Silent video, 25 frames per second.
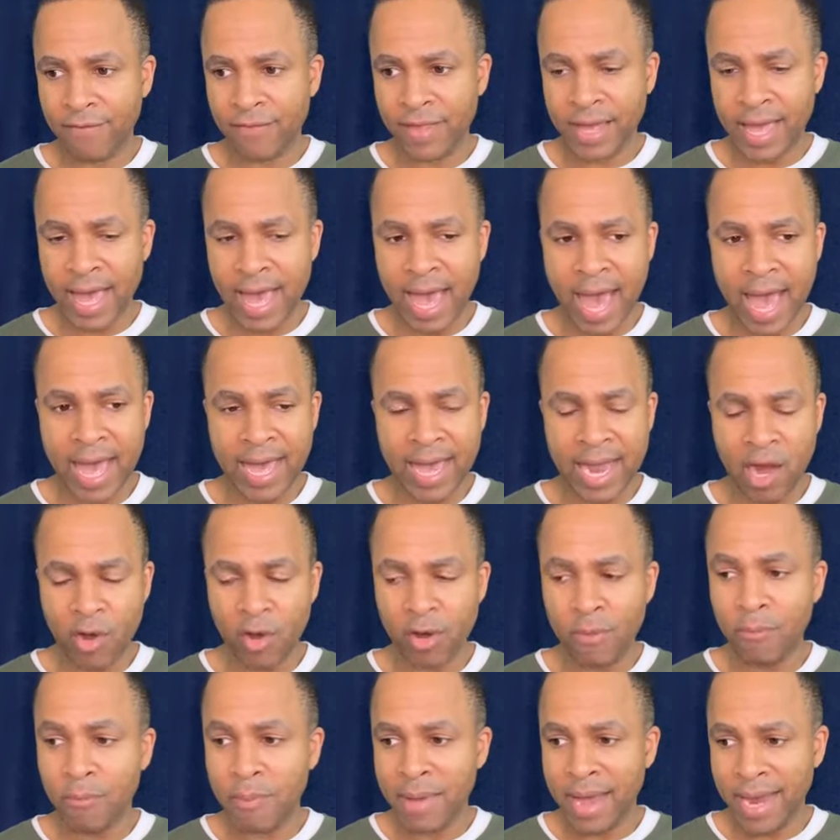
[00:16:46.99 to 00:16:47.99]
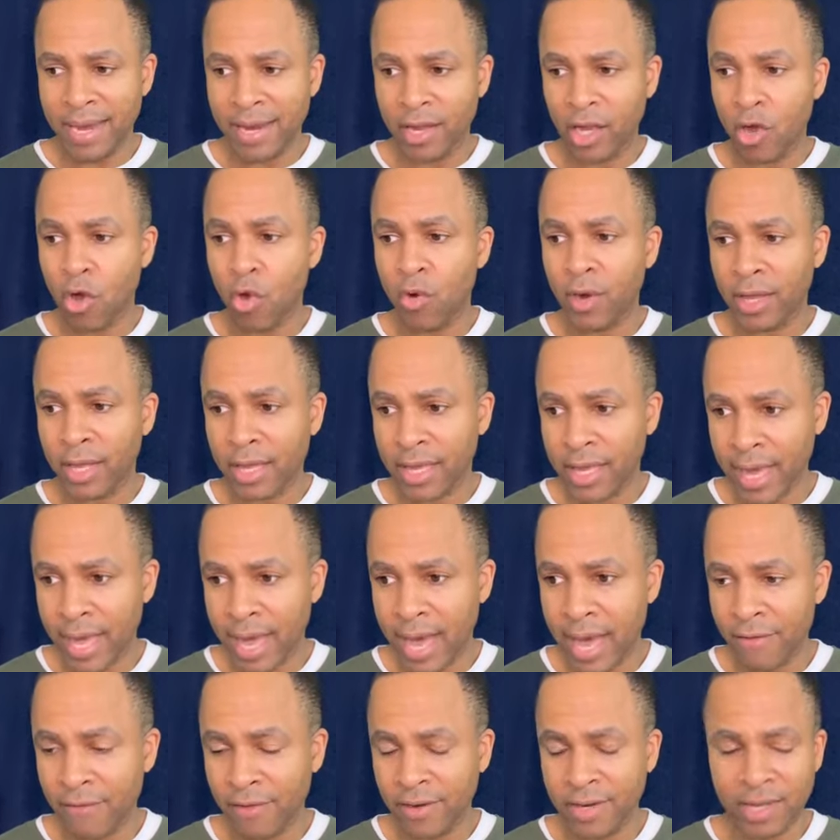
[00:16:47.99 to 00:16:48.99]
They had Aaron made a golden
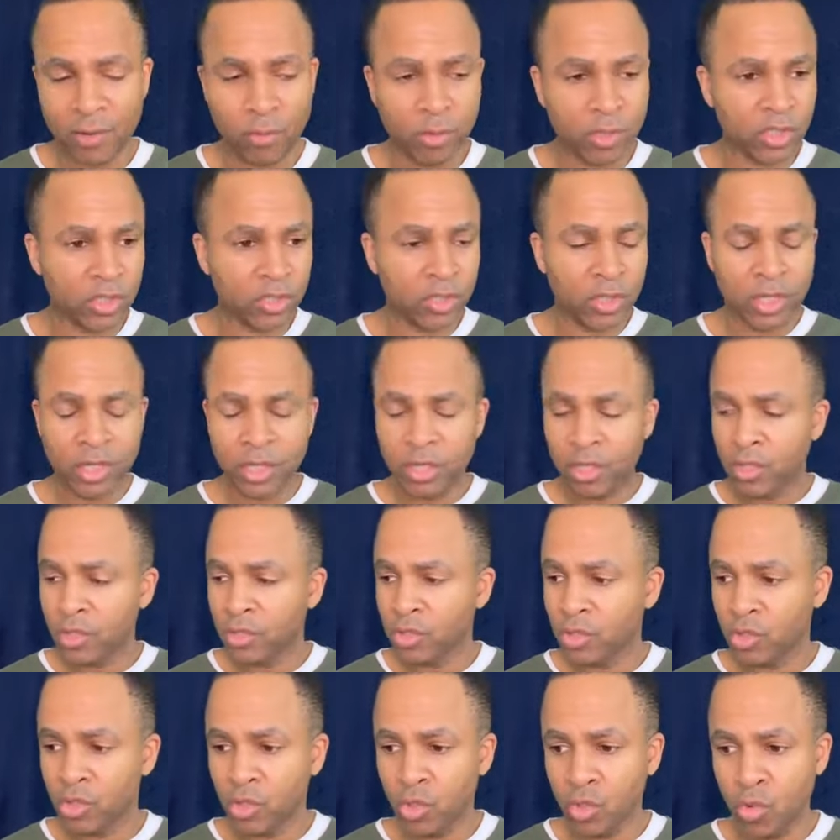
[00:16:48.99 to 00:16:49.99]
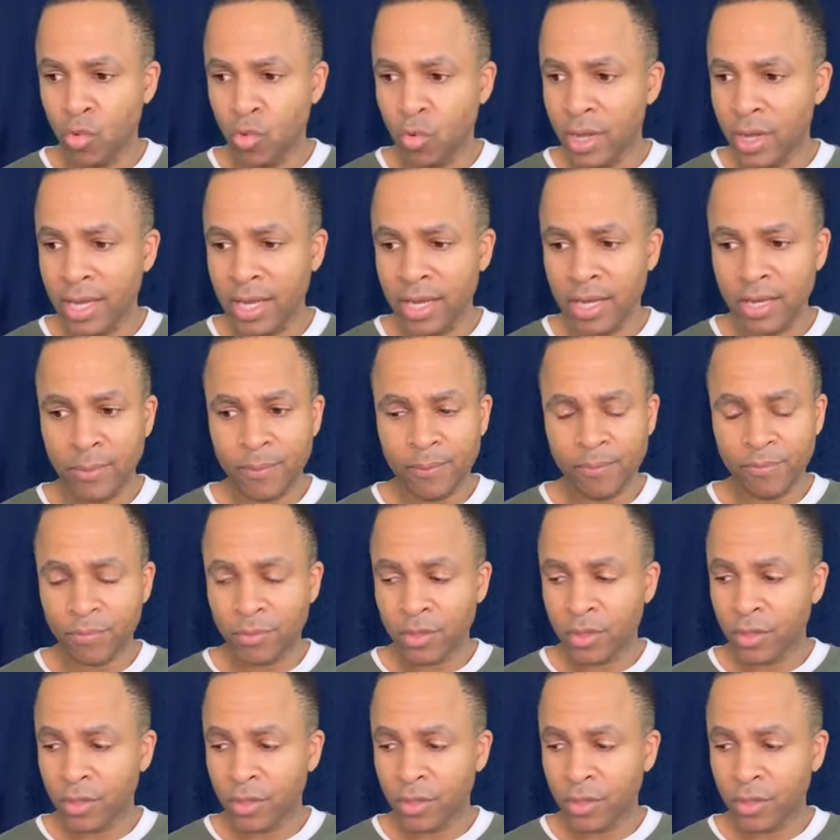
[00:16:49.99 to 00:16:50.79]
calf and they was doing